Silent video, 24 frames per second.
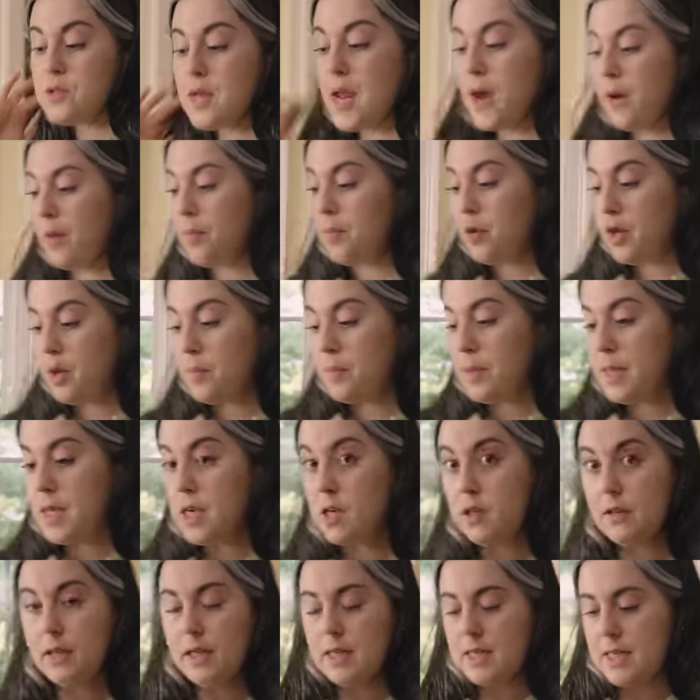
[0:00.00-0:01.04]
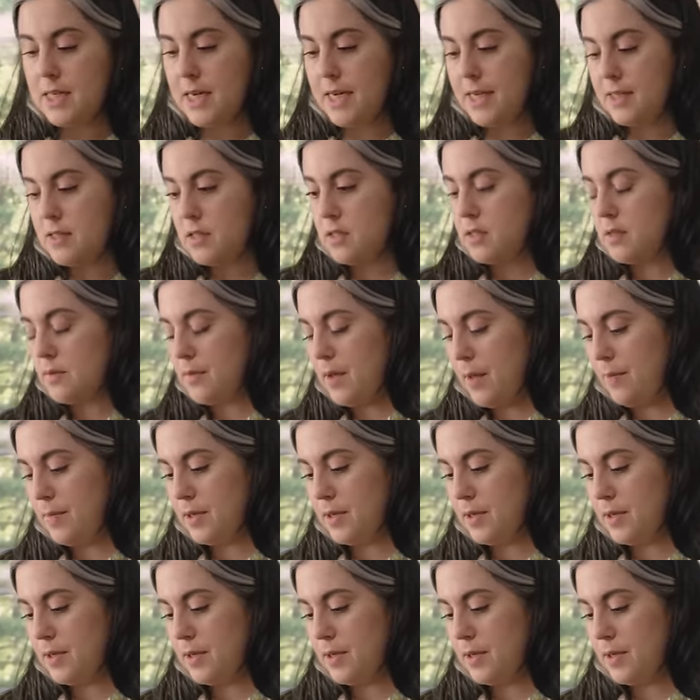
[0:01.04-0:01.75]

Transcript: So now I'm gonna peel and dice my